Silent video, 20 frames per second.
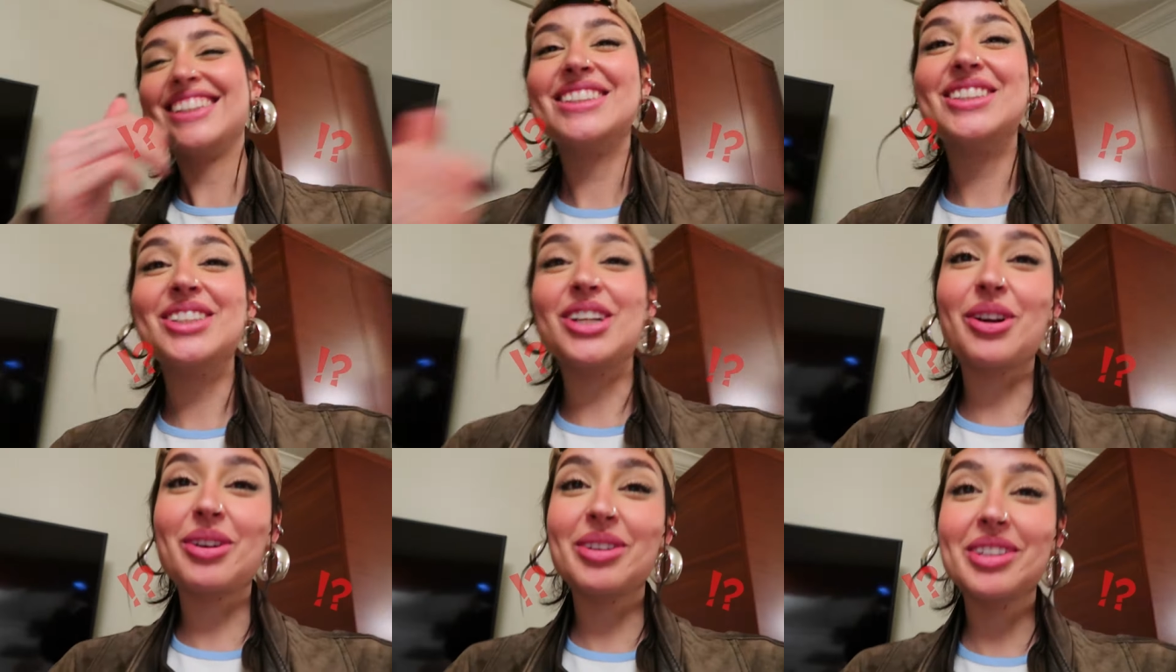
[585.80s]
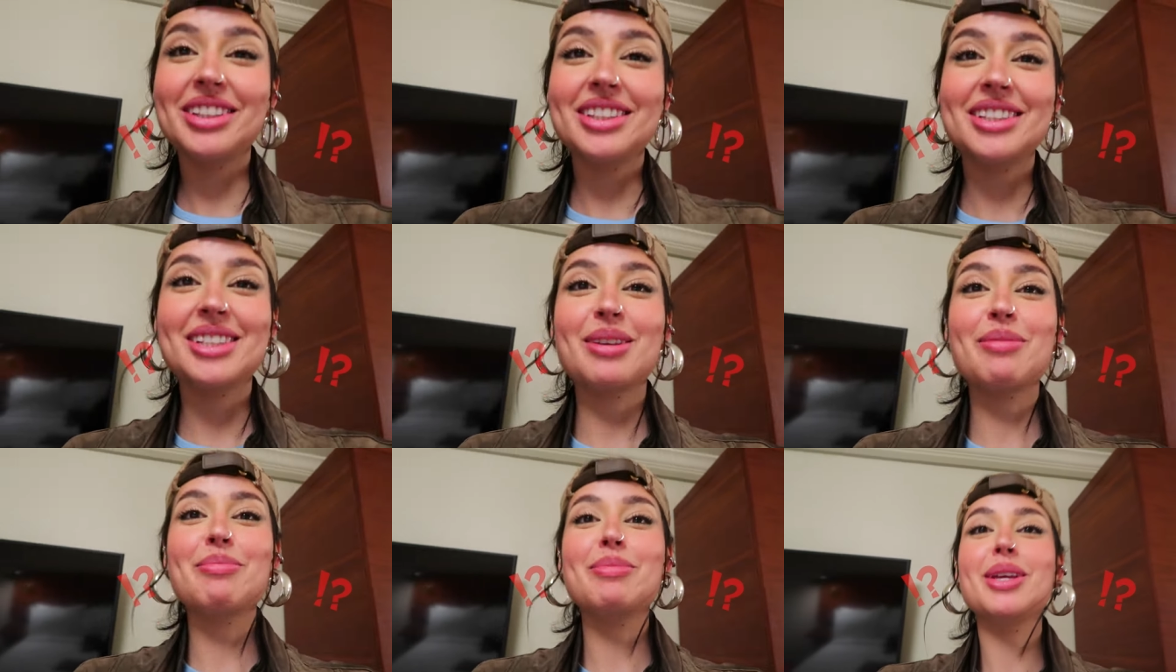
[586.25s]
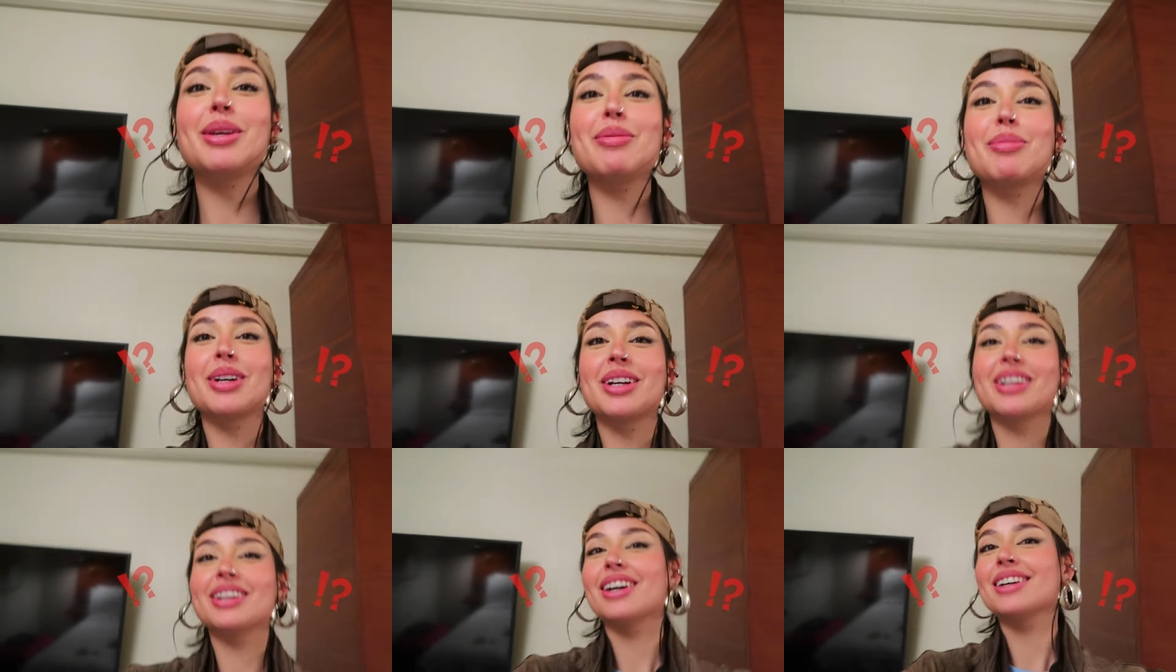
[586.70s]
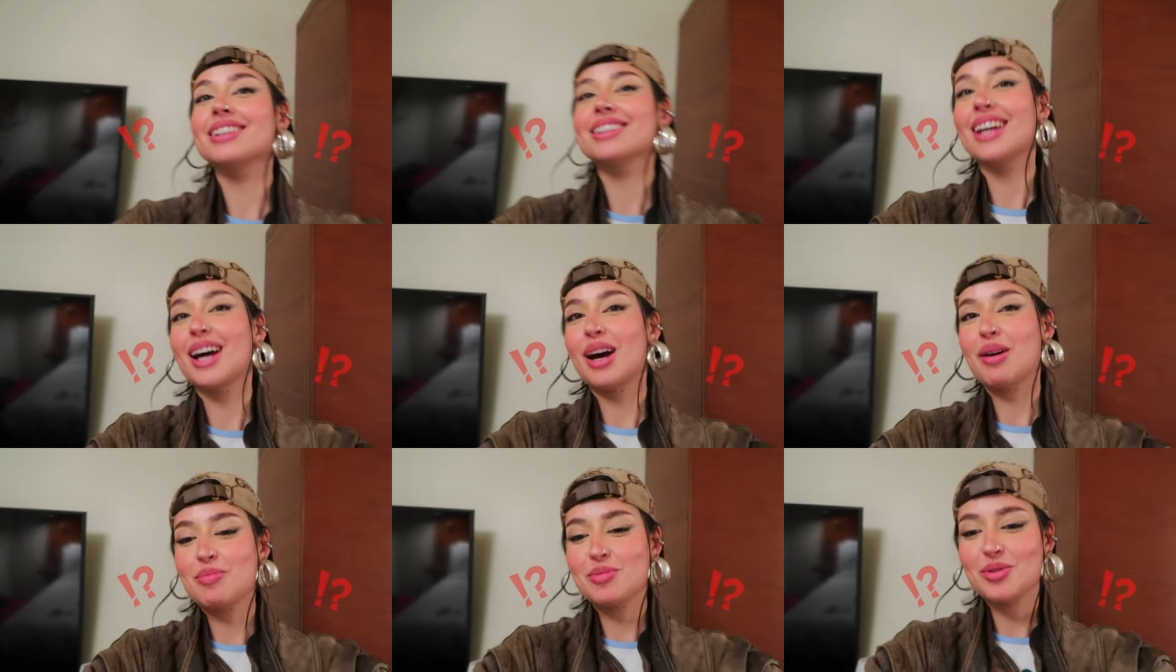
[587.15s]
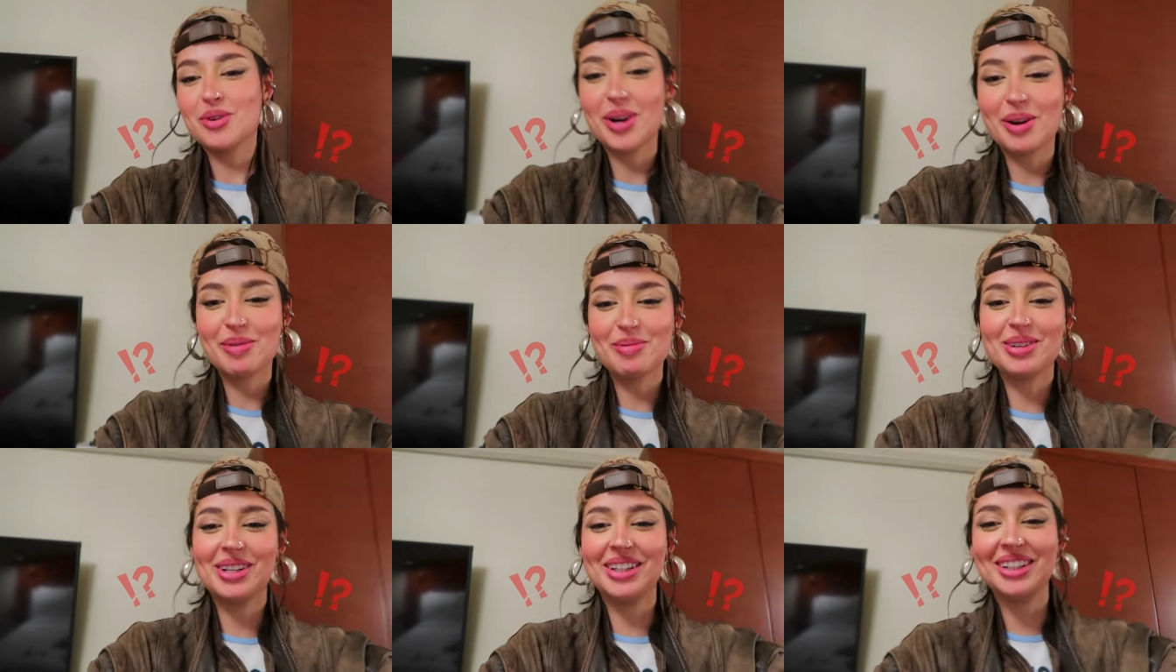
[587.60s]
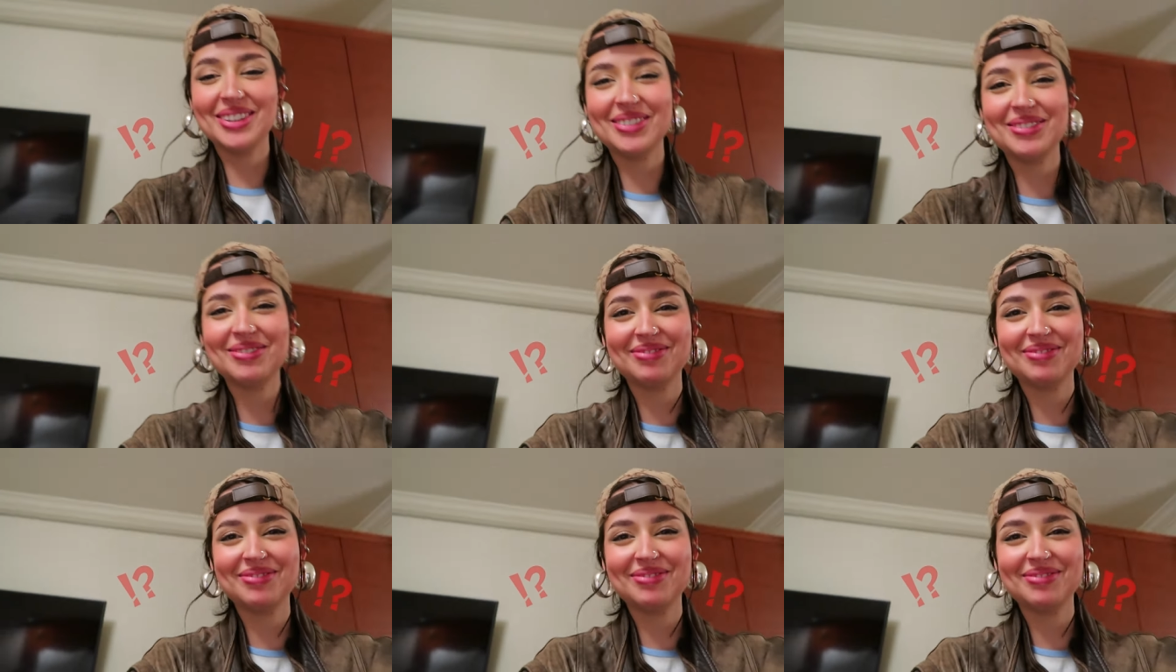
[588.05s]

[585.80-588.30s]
Sorry, it's Amoeba, not Amoeba.